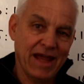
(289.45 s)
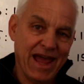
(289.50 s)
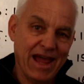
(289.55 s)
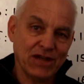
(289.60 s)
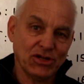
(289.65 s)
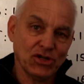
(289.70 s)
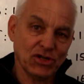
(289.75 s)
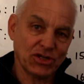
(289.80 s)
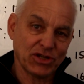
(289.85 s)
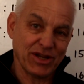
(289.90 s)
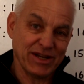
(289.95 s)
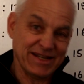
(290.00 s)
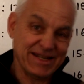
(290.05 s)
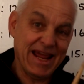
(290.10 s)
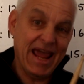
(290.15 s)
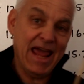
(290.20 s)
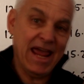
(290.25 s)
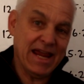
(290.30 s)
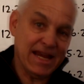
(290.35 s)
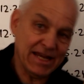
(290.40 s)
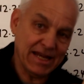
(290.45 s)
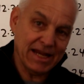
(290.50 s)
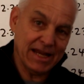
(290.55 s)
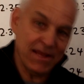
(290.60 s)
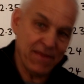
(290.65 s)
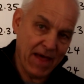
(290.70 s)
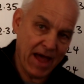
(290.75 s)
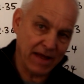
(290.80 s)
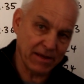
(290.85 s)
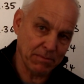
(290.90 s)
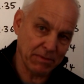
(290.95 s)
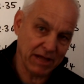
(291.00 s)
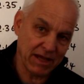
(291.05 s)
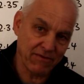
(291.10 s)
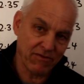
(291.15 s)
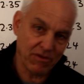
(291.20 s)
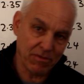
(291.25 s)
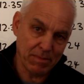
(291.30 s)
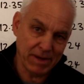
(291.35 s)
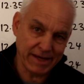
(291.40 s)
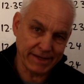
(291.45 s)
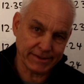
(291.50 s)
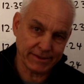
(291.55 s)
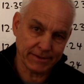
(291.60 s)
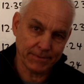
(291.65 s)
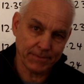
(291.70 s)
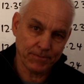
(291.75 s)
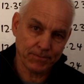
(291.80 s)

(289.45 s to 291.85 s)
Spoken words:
edges contained in that given meet.